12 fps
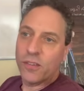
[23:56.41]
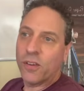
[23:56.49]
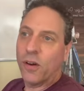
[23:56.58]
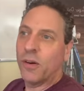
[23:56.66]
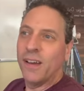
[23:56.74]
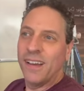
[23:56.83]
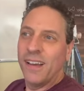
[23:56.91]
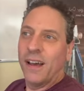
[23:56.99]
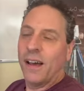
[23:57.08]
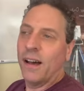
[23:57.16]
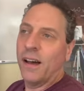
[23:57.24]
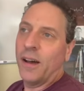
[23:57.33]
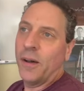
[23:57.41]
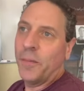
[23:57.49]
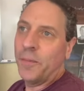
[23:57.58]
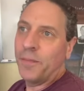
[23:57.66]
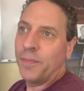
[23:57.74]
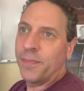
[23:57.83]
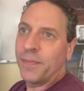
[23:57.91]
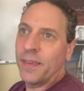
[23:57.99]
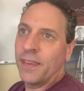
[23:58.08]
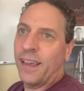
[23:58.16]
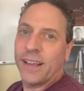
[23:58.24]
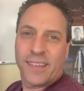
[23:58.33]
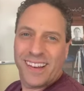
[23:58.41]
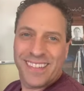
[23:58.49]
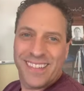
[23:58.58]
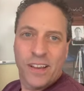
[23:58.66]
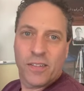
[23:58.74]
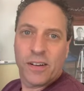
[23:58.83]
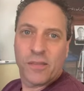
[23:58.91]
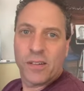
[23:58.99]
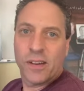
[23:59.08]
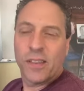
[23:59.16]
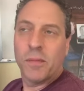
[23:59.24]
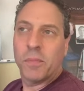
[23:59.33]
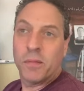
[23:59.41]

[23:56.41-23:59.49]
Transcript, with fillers: And so, um, yeah, it's not a secret really.